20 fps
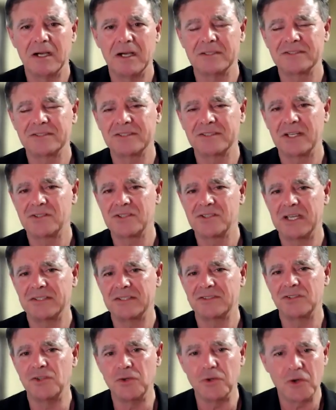such
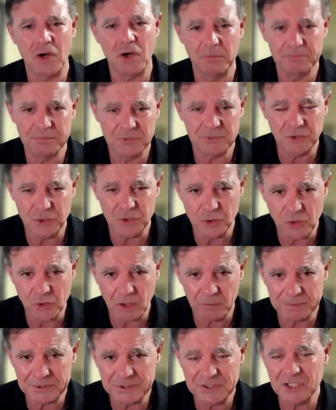as new
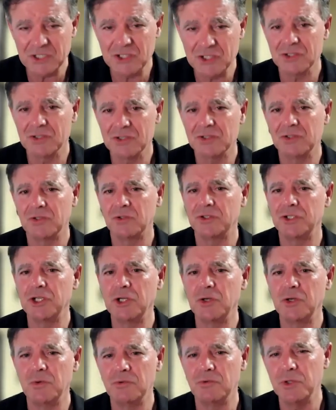competition or
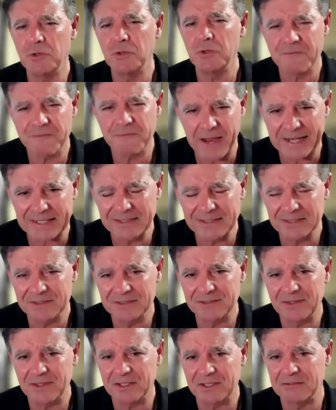new
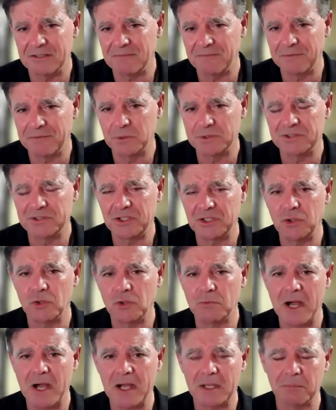factors that are influencing your
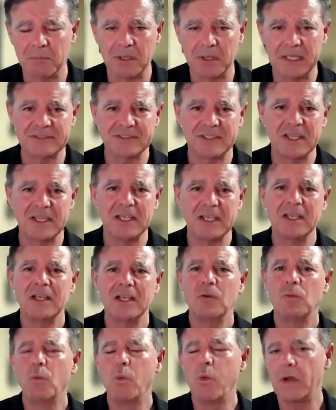marketplace,
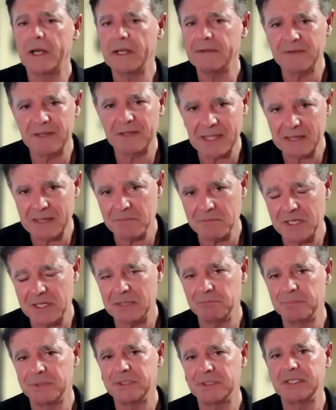whatever they may
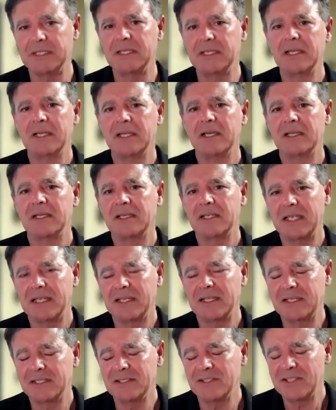be.
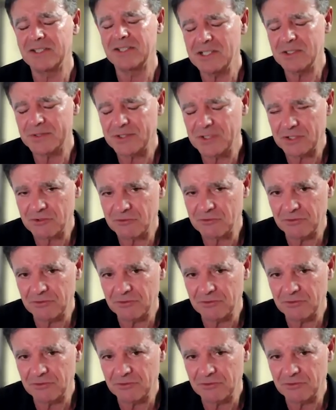Continuous